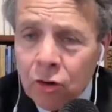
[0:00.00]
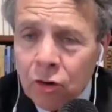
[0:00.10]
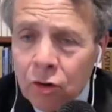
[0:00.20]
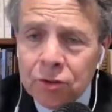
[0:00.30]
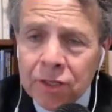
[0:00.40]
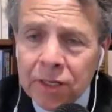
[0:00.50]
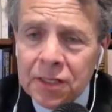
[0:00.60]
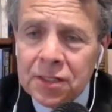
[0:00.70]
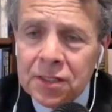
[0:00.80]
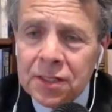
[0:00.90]
Christopher
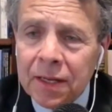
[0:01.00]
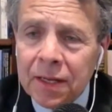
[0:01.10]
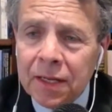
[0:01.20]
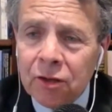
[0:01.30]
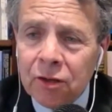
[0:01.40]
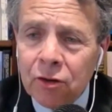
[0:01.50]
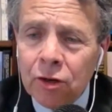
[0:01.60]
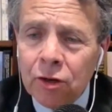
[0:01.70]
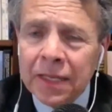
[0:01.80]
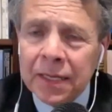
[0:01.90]
says, in
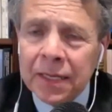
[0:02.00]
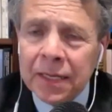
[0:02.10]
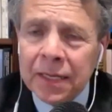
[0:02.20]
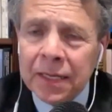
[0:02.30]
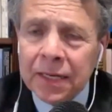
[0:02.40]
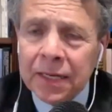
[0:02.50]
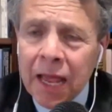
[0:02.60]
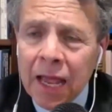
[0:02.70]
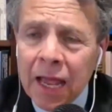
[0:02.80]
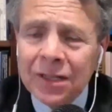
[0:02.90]
your opinion,
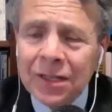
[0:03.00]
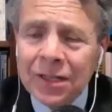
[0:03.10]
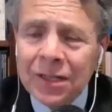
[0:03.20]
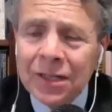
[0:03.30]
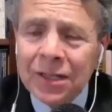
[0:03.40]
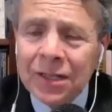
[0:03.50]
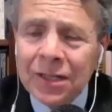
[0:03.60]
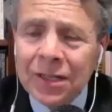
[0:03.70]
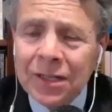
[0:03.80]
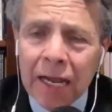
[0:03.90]
how much has
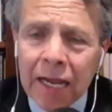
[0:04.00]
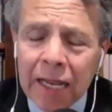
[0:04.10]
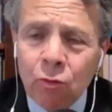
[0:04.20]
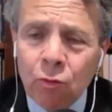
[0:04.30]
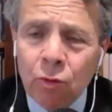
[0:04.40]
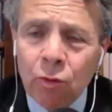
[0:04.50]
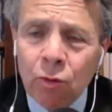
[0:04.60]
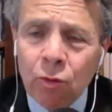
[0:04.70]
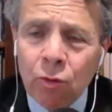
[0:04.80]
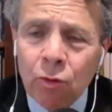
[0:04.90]
the CIA
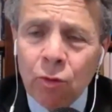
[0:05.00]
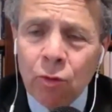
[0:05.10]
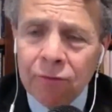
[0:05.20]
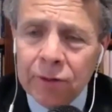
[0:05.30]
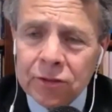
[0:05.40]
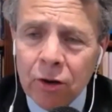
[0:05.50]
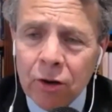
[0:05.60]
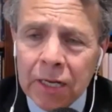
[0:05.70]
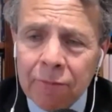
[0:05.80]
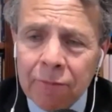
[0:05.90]
grown in
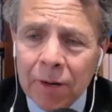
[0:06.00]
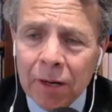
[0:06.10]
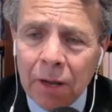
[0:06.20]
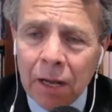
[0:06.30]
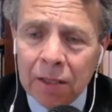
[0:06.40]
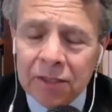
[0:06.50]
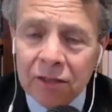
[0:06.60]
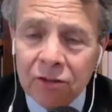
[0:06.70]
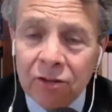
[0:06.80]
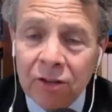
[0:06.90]
influence in American governmental
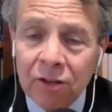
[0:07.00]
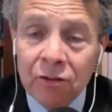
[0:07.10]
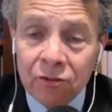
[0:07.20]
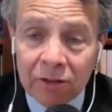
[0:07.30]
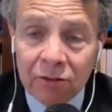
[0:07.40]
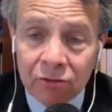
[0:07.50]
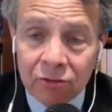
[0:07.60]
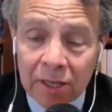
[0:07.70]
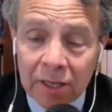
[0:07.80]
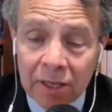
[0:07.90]
politics
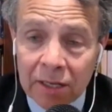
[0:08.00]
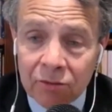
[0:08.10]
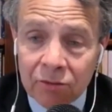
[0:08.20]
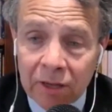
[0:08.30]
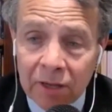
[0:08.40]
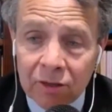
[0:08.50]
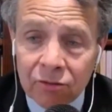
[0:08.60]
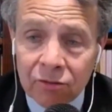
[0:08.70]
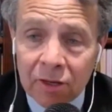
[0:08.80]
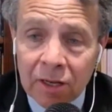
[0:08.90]
since the Kennedy
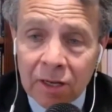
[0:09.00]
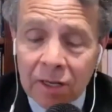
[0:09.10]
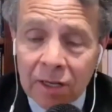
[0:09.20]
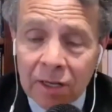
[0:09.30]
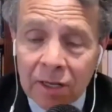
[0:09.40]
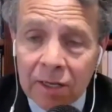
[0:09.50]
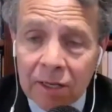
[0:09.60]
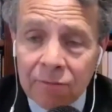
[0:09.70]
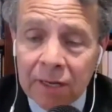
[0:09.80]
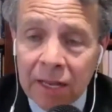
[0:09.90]
assassination?
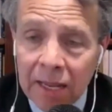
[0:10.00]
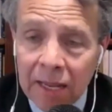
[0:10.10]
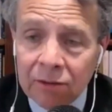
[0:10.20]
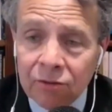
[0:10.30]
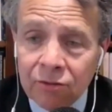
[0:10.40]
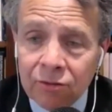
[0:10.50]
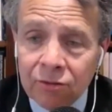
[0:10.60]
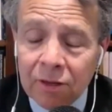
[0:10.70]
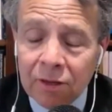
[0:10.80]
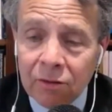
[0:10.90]
If it
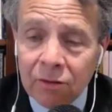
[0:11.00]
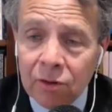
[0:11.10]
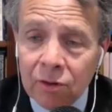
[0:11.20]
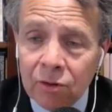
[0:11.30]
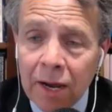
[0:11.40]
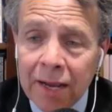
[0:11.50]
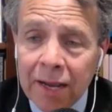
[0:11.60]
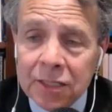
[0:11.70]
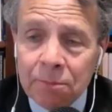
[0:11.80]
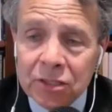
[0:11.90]
has grown,
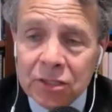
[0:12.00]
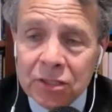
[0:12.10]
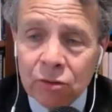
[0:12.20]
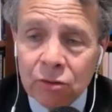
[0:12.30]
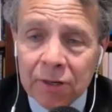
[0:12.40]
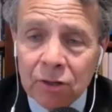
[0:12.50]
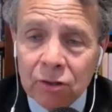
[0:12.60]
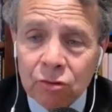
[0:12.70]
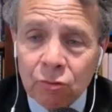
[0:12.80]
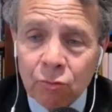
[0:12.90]
why has it been so
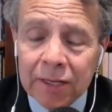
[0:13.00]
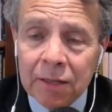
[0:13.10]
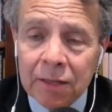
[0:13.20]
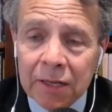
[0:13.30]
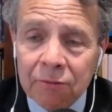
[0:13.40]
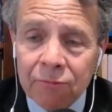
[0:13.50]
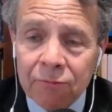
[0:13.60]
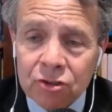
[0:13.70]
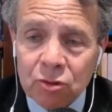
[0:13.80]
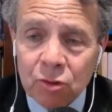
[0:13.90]
difficult to rein them
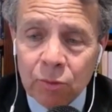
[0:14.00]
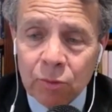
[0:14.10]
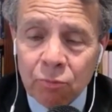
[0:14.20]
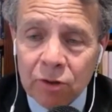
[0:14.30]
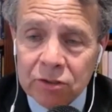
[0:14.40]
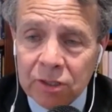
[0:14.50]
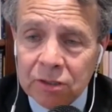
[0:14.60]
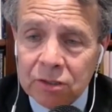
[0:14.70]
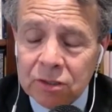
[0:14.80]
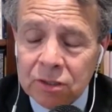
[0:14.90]
in for subsequent
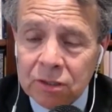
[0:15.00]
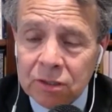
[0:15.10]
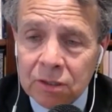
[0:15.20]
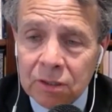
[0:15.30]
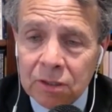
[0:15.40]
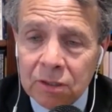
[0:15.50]
presidents?